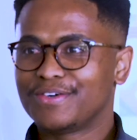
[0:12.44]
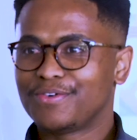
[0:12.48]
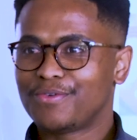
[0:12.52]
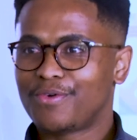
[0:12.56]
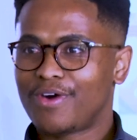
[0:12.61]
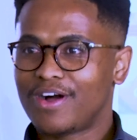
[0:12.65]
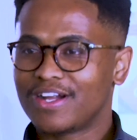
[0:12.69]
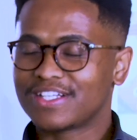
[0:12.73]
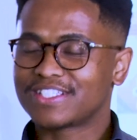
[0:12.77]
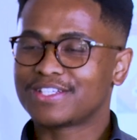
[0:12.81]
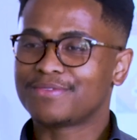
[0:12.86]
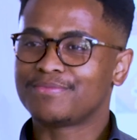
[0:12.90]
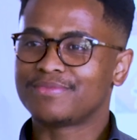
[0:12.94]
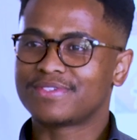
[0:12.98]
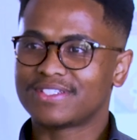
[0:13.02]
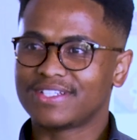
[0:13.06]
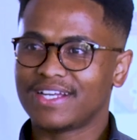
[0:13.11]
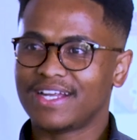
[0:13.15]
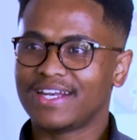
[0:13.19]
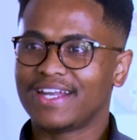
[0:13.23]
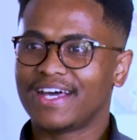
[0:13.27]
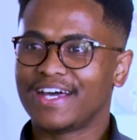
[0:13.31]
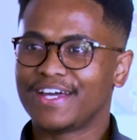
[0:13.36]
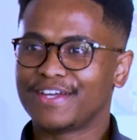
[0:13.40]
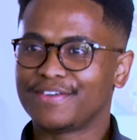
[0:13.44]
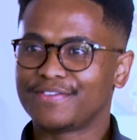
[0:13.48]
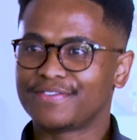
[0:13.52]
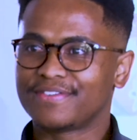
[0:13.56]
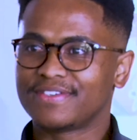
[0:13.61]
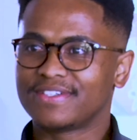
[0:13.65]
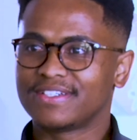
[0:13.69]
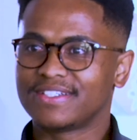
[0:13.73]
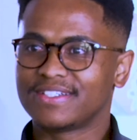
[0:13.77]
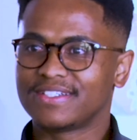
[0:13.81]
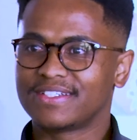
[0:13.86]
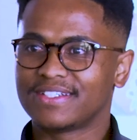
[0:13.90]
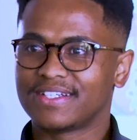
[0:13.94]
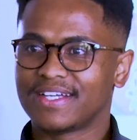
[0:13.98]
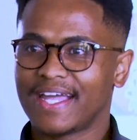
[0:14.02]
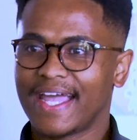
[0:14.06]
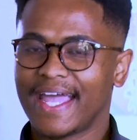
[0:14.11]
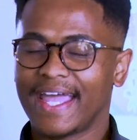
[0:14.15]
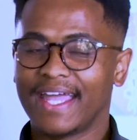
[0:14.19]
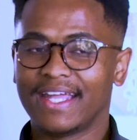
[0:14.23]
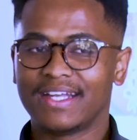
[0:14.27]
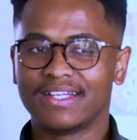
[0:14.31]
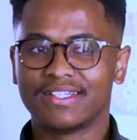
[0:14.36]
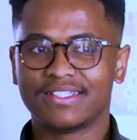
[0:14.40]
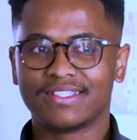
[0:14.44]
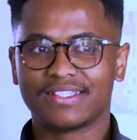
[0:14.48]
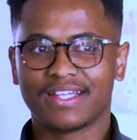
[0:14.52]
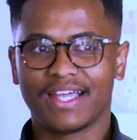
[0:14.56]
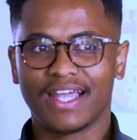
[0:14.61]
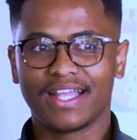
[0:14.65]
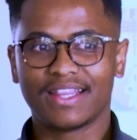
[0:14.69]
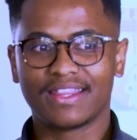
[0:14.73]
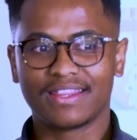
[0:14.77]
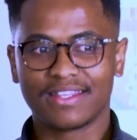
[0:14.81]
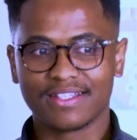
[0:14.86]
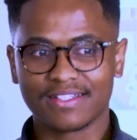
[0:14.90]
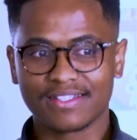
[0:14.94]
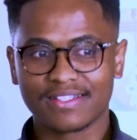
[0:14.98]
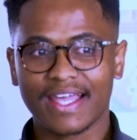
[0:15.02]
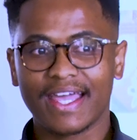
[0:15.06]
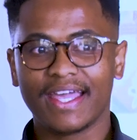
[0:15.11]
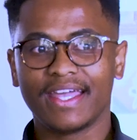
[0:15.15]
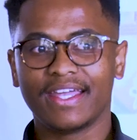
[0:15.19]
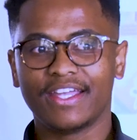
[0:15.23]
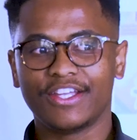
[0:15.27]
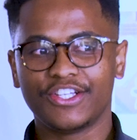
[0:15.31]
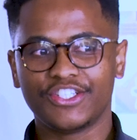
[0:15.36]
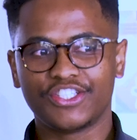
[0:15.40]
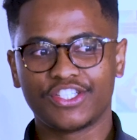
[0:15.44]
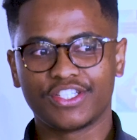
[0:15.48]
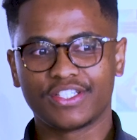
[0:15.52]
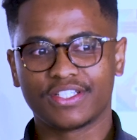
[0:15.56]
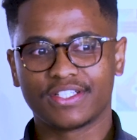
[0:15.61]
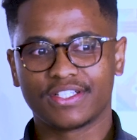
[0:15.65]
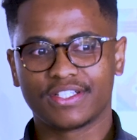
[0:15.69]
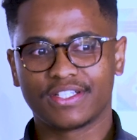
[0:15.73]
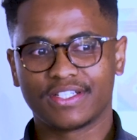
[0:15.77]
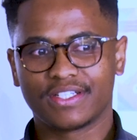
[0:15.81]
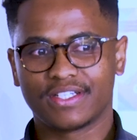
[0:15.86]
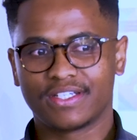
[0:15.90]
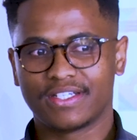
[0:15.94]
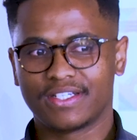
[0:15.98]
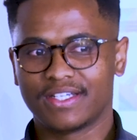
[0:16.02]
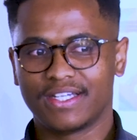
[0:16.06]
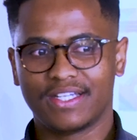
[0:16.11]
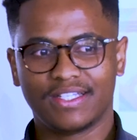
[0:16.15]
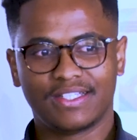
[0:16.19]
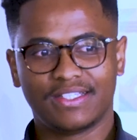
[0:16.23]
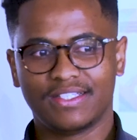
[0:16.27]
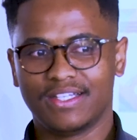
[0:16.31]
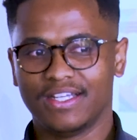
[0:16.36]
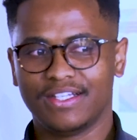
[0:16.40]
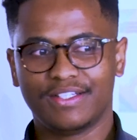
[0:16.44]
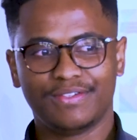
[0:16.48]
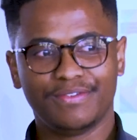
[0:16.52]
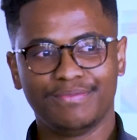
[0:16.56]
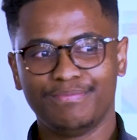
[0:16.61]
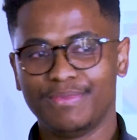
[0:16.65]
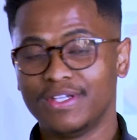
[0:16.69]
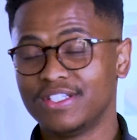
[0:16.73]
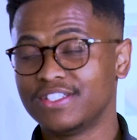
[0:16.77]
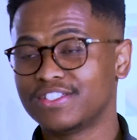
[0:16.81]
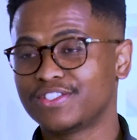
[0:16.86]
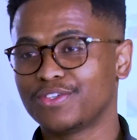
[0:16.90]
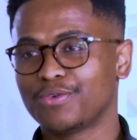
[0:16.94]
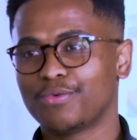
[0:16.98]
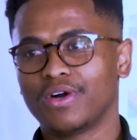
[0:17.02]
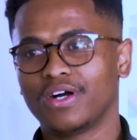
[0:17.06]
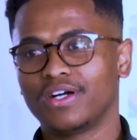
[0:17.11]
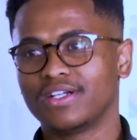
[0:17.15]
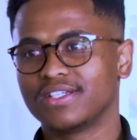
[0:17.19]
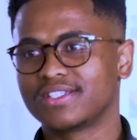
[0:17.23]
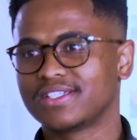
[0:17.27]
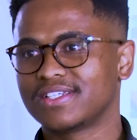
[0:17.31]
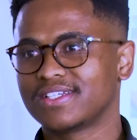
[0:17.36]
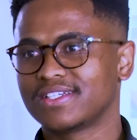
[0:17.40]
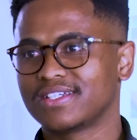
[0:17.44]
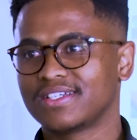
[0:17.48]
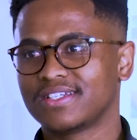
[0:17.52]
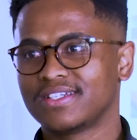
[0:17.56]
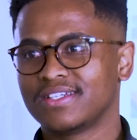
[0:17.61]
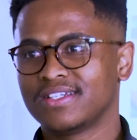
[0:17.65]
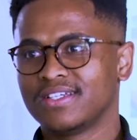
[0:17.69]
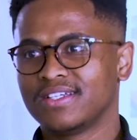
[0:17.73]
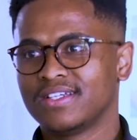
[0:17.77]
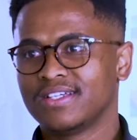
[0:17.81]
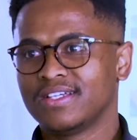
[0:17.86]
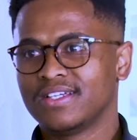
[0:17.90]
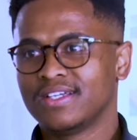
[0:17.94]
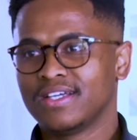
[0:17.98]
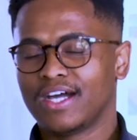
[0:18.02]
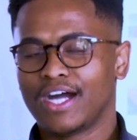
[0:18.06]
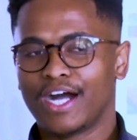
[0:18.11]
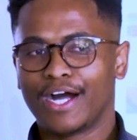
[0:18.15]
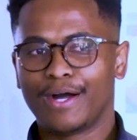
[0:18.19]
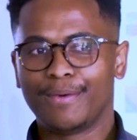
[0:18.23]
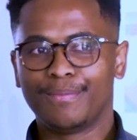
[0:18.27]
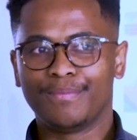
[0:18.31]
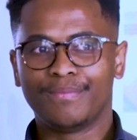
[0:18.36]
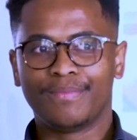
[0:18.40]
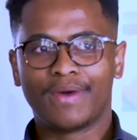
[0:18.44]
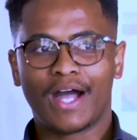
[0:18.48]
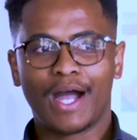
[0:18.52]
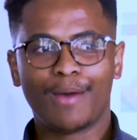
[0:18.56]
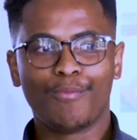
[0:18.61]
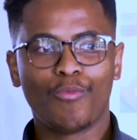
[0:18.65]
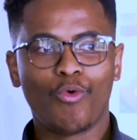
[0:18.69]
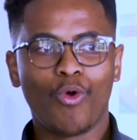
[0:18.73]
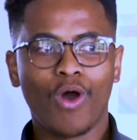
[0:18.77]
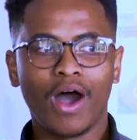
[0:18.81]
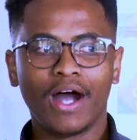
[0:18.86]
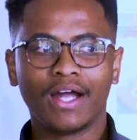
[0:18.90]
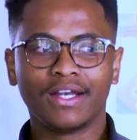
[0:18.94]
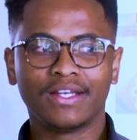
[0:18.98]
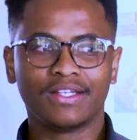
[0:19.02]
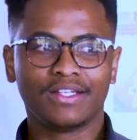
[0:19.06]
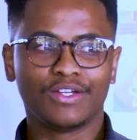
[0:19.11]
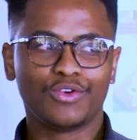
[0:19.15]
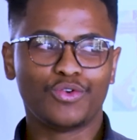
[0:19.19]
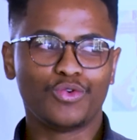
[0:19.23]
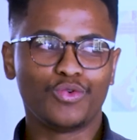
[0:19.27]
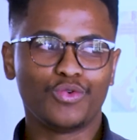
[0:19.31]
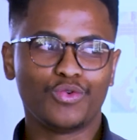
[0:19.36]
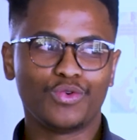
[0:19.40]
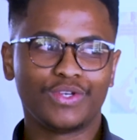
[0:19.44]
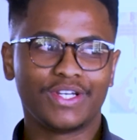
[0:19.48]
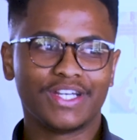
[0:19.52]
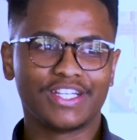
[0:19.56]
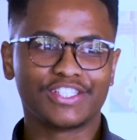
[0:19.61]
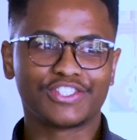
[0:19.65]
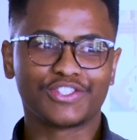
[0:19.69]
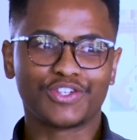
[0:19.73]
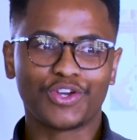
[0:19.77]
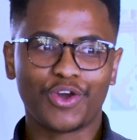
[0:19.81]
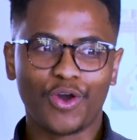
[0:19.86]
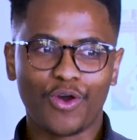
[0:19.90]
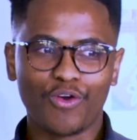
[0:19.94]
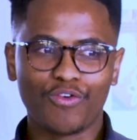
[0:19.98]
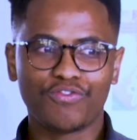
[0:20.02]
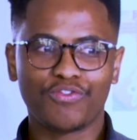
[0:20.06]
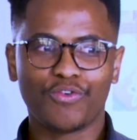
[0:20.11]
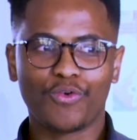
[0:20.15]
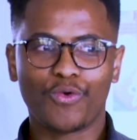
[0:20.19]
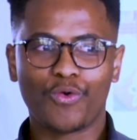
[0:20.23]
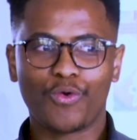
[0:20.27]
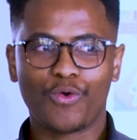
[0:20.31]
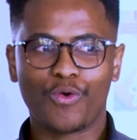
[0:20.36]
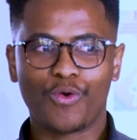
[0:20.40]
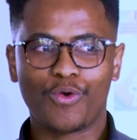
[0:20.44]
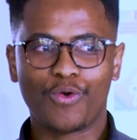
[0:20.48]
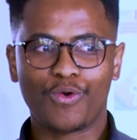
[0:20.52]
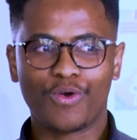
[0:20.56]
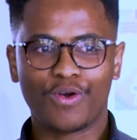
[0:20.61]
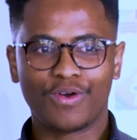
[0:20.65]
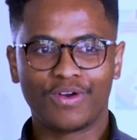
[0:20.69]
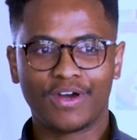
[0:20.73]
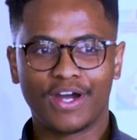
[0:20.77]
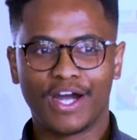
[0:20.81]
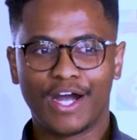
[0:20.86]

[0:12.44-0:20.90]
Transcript: whilst I'm still alive. And at this age, it means the world. I'm one who doesn't go for